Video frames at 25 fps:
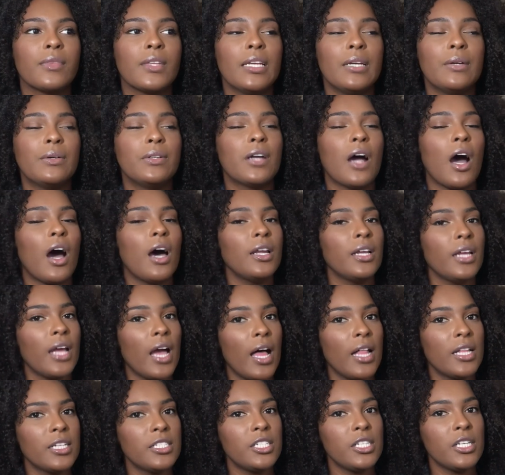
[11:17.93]
And in
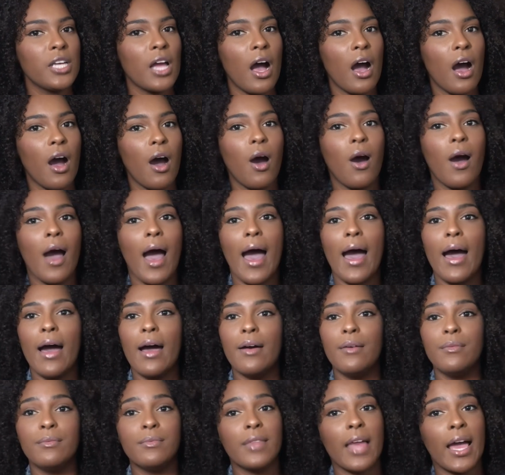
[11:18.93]
audiology, y'all,
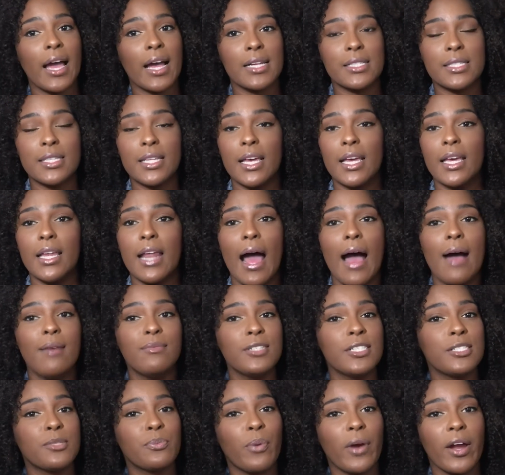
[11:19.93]
like I said,
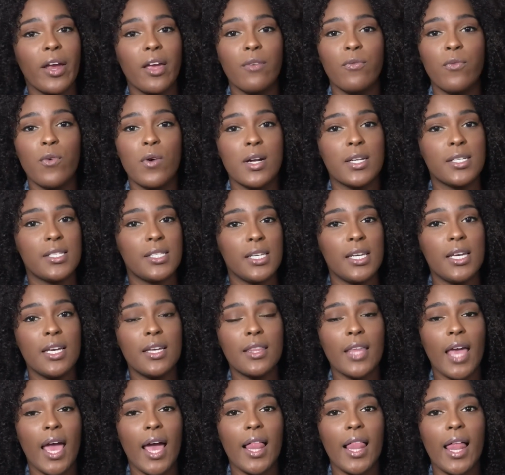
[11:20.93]
I'm just praying for a C
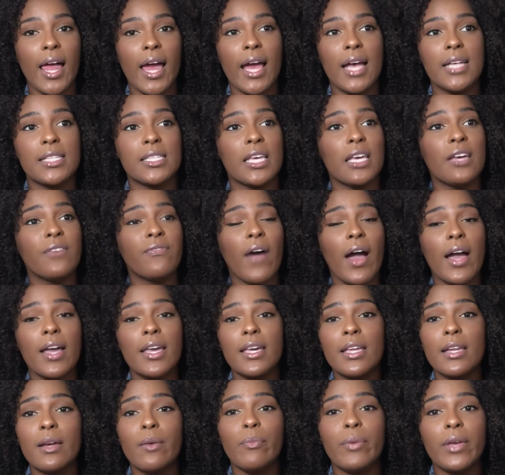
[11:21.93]
in that class. If I
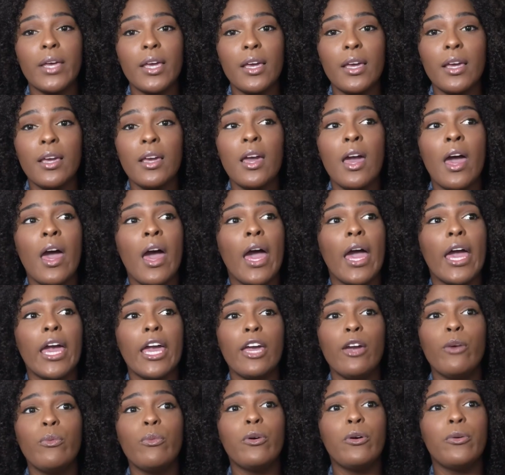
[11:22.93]
get a B,
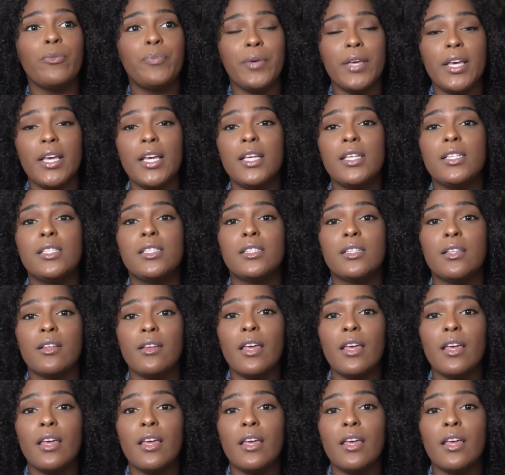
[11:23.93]
it will be